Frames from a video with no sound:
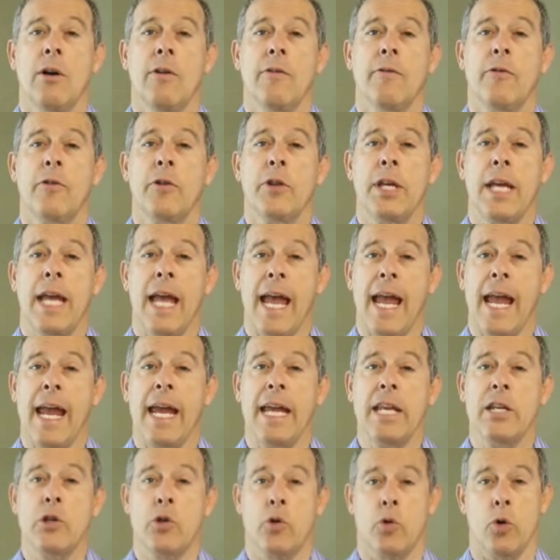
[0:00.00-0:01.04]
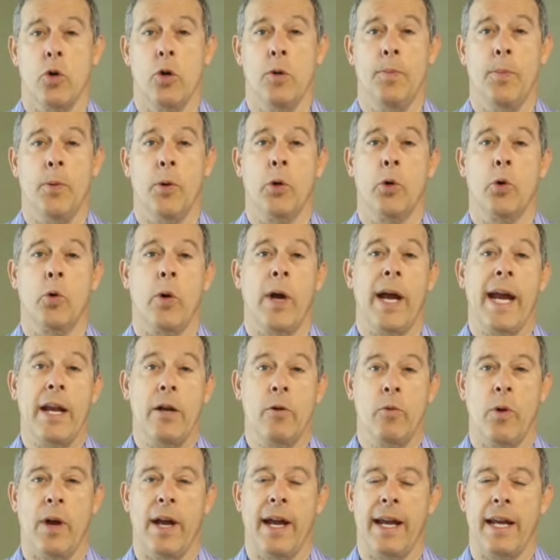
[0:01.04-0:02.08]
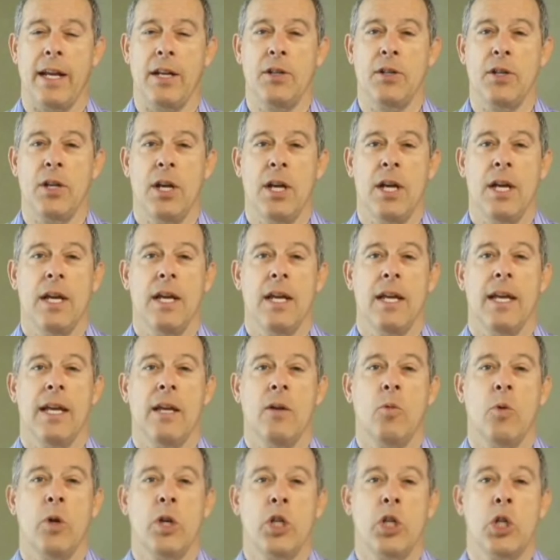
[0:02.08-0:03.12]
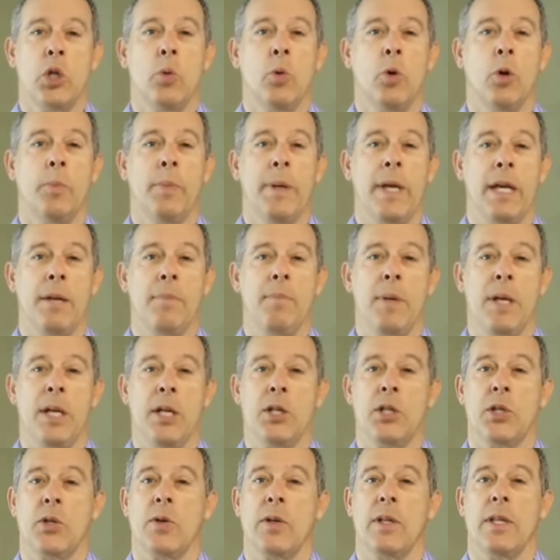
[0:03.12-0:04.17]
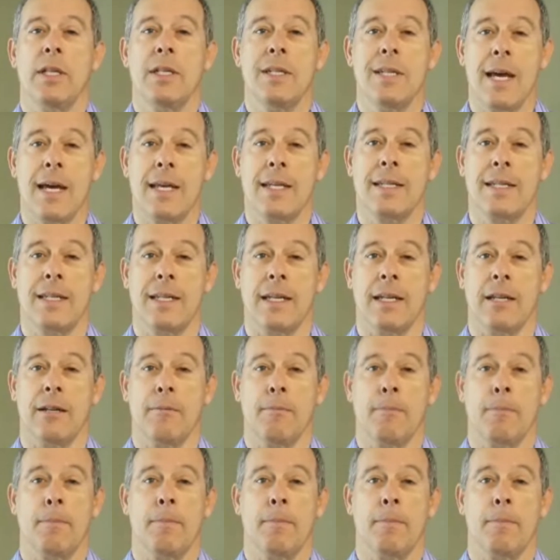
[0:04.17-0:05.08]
for the age group or grade range in which you will be administering the testing.